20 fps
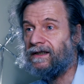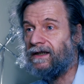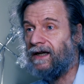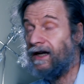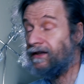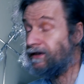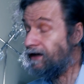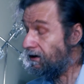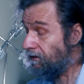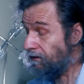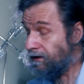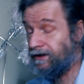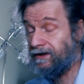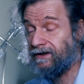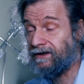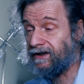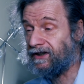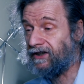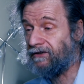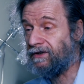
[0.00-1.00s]
and they
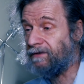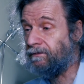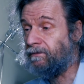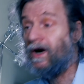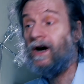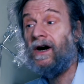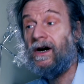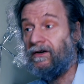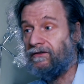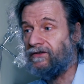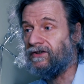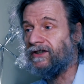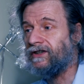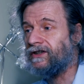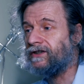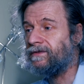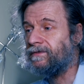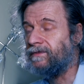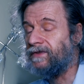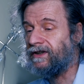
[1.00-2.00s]
were they were
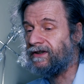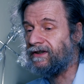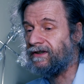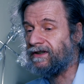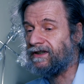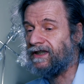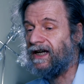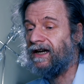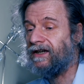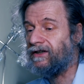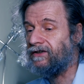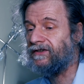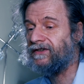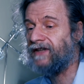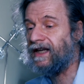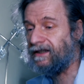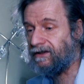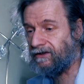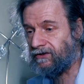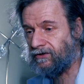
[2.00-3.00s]
marvelous, because I could
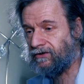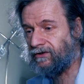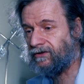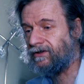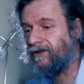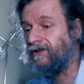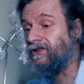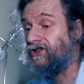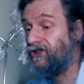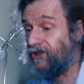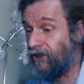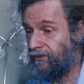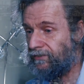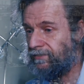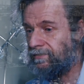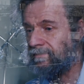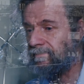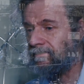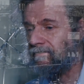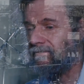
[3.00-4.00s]
then talk and show